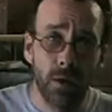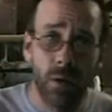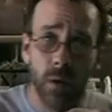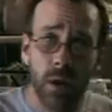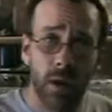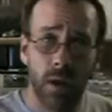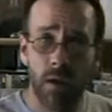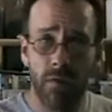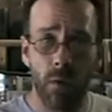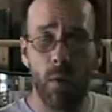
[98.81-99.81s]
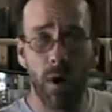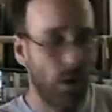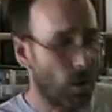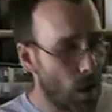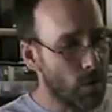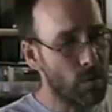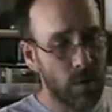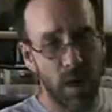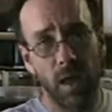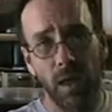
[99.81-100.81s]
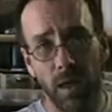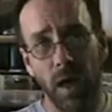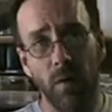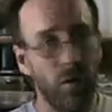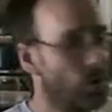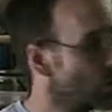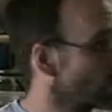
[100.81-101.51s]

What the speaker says: So if I want long ones hanging down,